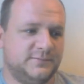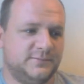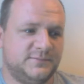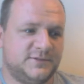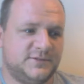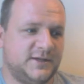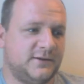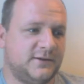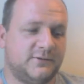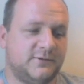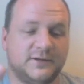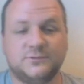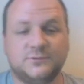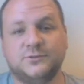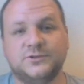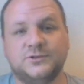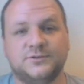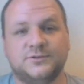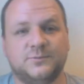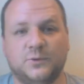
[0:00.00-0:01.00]
cigarettes,
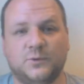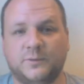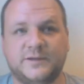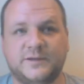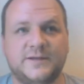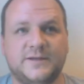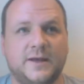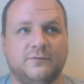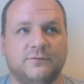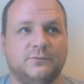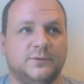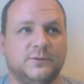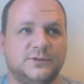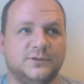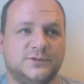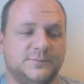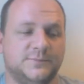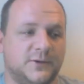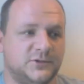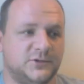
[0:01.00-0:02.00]
because almost everyone
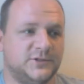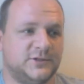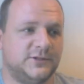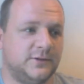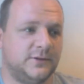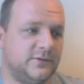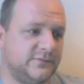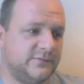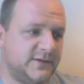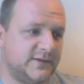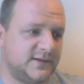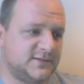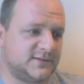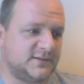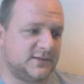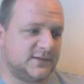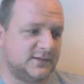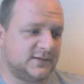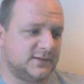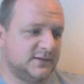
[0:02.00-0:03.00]
smokes at
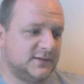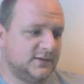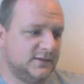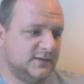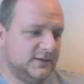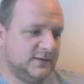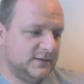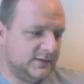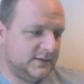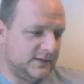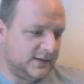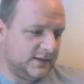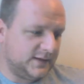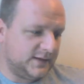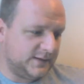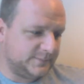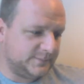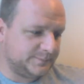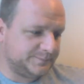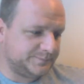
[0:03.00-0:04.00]
university,
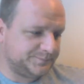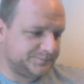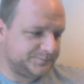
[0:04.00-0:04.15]
and